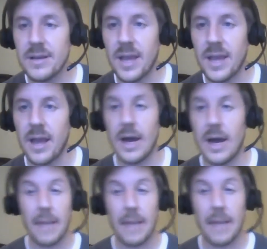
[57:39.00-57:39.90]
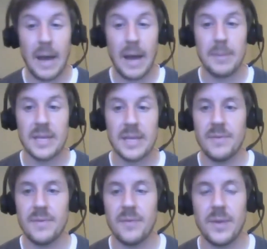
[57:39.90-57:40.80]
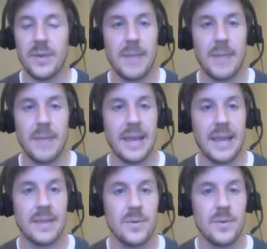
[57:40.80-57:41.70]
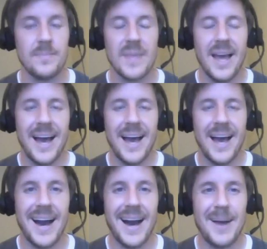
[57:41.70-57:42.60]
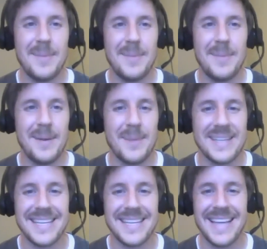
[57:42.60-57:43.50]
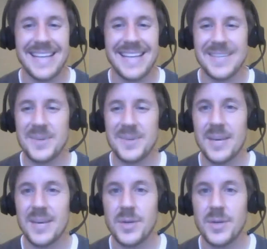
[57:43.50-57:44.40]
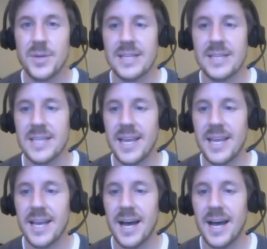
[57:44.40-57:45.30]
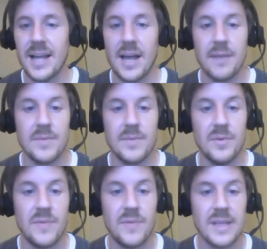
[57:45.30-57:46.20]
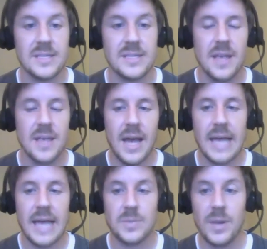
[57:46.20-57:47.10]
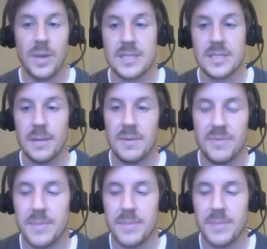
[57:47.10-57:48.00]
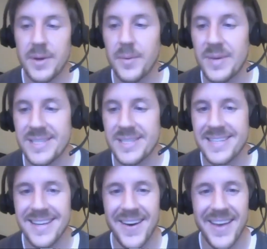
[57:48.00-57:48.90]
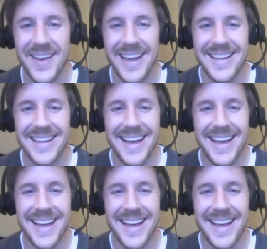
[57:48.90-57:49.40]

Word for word: Okay, I I believe if we can make it through. Um, but uh, yes, it was it was great seeing uh, a lot of new faces as well as some familiar ones. Okay.